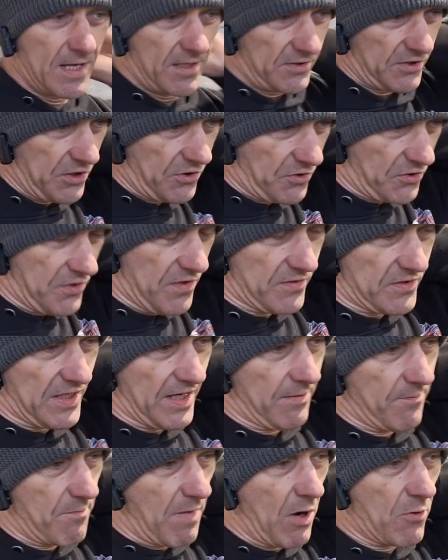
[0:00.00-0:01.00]
She doesn't
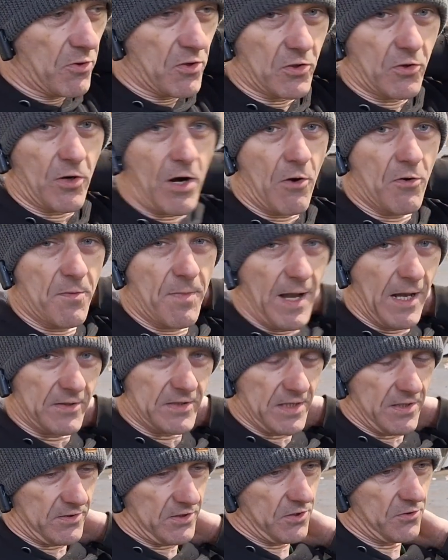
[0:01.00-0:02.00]
moan and groan
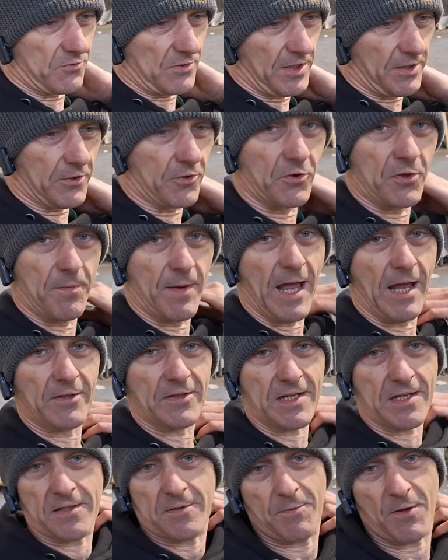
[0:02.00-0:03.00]
about it. She's really good
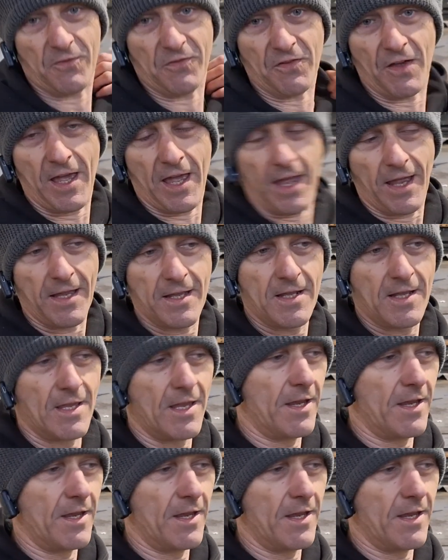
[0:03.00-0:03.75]
about it, to be fair.